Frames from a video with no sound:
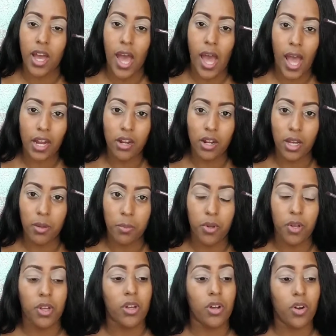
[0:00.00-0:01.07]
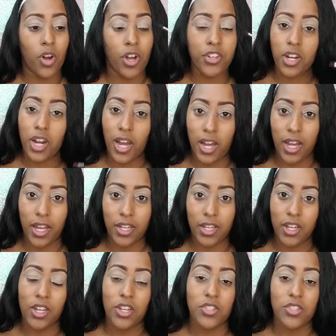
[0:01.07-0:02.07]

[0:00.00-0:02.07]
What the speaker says: higher up on your eye,